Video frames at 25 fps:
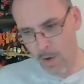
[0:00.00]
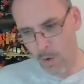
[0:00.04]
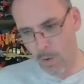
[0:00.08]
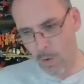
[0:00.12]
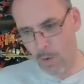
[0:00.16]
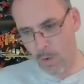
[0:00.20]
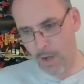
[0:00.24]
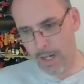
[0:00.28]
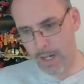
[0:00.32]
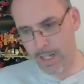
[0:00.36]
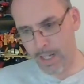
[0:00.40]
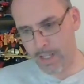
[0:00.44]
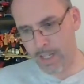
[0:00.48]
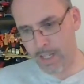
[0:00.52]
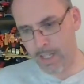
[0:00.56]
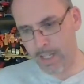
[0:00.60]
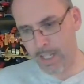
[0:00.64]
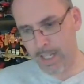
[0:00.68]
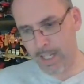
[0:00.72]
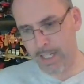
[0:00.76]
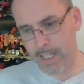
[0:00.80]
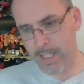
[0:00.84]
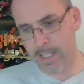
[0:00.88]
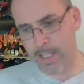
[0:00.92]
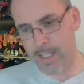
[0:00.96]
Or is it
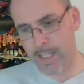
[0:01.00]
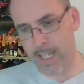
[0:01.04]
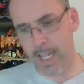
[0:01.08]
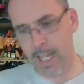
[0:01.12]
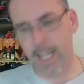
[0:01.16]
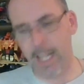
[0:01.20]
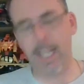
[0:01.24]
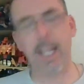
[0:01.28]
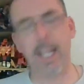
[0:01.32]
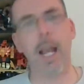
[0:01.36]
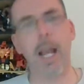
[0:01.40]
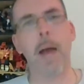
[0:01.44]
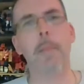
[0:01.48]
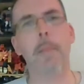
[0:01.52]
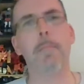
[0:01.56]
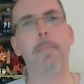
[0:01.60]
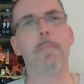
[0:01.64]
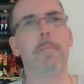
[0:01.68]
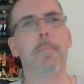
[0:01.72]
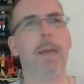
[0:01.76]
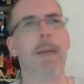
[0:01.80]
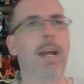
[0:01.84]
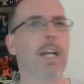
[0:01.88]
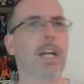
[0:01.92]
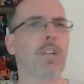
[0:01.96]
D,
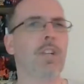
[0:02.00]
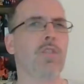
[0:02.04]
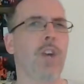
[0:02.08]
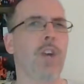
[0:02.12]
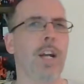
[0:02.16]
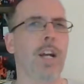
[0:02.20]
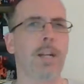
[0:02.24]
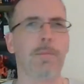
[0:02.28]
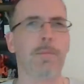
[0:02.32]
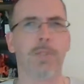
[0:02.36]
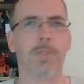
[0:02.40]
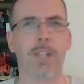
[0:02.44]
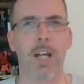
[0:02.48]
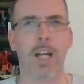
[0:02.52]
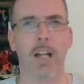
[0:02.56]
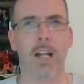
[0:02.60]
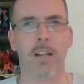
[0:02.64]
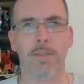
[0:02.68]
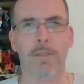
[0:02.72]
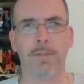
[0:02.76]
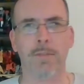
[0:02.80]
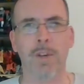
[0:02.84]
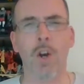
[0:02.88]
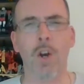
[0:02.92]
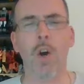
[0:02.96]
Megatron
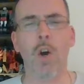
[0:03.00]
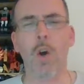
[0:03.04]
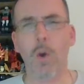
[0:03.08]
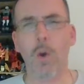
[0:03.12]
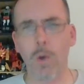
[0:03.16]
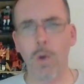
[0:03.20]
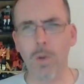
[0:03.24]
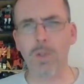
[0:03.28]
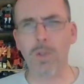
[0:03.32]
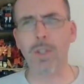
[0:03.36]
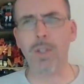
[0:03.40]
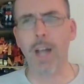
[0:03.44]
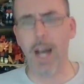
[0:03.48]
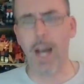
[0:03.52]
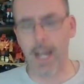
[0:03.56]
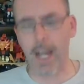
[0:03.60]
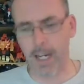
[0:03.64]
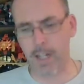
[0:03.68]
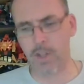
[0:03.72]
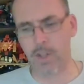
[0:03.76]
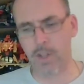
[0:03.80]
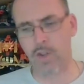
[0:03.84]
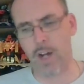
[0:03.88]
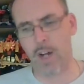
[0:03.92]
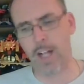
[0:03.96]
himself? Who's
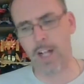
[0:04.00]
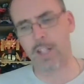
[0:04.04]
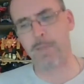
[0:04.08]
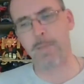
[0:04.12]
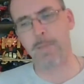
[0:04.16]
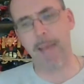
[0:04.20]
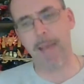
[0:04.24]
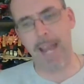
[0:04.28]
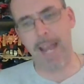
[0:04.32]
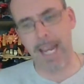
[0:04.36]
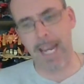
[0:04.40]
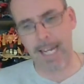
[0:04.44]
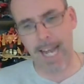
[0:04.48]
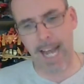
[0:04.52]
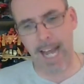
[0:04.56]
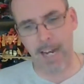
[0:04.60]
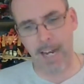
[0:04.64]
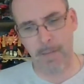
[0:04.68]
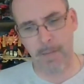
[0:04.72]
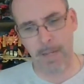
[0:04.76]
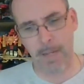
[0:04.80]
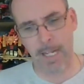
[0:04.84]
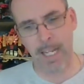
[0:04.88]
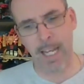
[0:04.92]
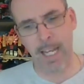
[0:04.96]
Tigatron's main
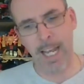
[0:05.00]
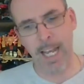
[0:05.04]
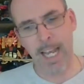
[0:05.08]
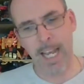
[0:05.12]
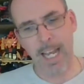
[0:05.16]
enemy?